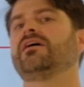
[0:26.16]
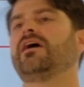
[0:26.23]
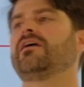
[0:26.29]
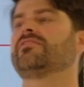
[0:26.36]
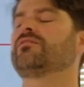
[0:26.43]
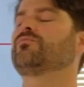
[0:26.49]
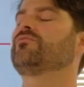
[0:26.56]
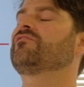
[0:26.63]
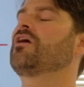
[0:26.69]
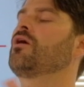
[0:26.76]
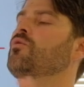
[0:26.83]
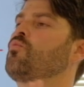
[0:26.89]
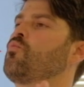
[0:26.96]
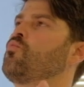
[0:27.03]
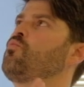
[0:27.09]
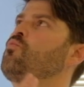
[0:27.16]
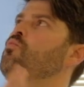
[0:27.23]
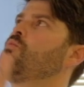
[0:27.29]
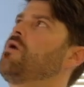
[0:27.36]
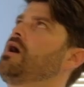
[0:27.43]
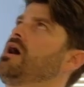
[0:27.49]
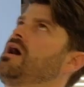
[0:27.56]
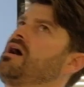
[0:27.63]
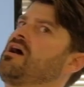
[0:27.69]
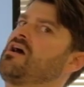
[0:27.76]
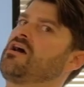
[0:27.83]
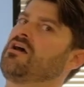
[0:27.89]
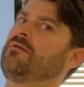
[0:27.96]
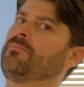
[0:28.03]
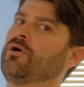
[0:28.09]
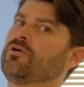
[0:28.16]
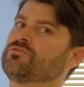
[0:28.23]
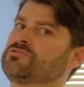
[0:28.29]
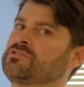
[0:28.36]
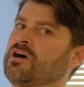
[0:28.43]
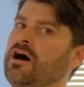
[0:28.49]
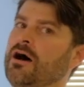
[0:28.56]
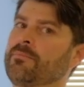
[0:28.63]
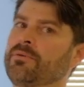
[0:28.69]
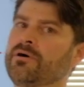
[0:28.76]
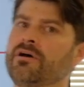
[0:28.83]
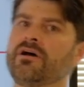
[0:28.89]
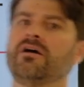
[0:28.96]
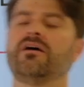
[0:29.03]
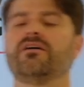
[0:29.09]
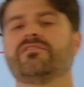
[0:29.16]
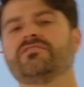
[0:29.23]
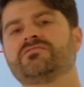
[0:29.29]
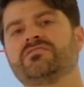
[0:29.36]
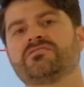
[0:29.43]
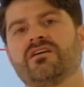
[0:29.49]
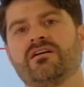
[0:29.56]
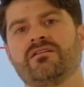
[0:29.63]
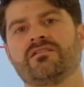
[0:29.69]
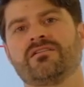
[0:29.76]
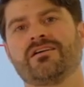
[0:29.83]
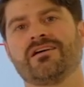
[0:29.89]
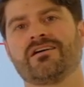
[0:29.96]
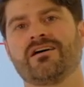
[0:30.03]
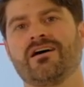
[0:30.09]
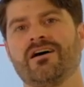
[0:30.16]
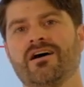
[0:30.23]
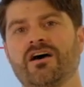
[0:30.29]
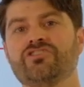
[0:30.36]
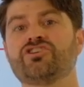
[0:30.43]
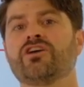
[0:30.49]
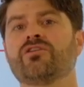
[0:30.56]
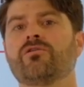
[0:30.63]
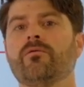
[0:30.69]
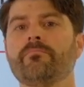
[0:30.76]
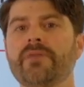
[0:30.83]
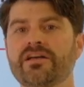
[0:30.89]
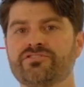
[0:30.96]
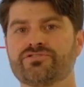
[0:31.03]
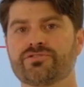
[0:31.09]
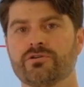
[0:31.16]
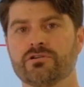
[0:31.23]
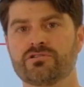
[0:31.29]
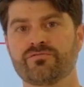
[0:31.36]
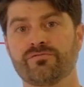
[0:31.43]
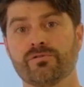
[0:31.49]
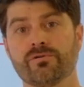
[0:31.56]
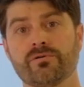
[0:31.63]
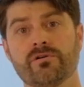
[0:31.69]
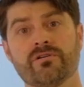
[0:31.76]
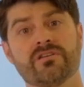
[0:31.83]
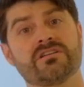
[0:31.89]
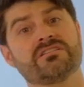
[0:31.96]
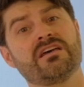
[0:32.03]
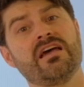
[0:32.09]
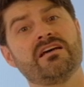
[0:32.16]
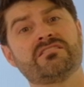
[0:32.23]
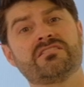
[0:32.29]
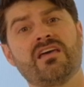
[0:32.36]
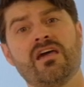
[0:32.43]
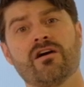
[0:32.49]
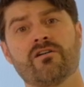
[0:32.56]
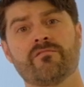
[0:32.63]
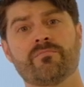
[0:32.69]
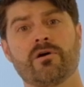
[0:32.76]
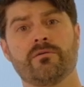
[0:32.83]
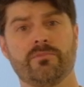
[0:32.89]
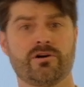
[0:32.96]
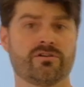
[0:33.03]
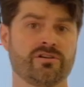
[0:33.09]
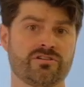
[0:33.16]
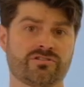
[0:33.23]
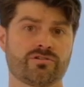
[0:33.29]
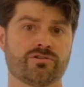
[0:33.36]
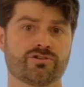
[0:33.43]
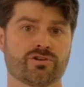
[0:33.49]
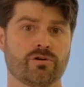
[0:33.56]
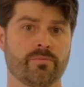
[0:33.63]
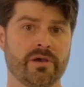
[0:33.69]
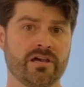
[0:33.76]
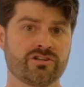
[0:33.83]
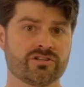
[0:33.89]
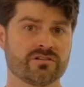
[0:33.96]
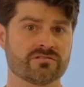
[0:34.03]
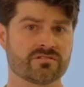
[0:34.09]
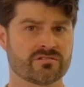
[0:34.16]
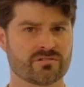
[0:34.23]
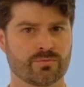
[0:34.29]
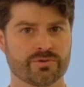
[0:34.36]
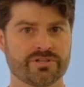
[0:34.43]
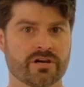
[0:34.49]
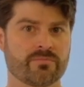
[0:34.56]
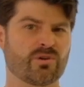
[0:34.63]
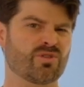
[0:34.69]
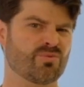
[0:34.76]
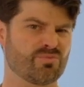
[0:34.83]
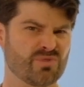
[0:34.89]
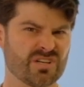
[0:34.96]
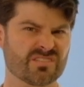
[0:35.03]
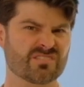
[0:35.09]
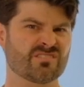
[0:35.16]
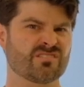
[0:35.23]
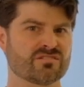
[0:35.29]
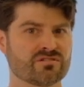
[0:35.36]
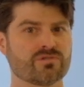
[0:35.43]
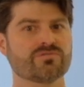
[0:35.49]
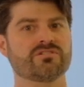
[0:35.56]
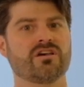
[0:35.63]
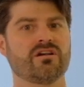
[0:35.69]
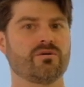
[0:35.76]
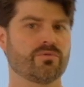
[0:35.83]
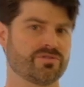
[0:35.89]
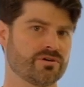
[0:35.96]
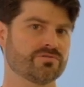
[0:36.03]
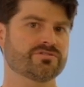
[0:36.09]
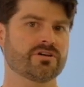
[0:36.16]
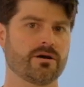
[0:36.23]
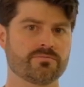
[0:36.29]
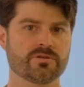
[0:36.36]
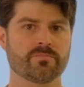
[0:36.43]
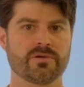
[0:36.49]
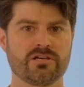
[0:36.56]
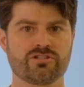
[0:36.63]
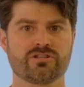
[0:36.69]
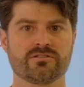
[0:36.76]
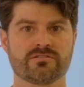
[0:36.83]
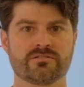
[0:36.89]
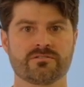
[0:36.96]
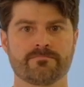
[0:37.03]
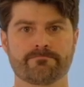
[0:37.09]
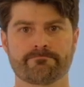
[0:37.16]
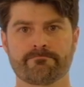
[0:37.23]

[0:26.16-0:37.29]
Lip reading: And then we've got way post-op. This is kind of like a general med-surg floor that takes care of primarily surgical patients. So we'll talk about the risks associated with those types of patients.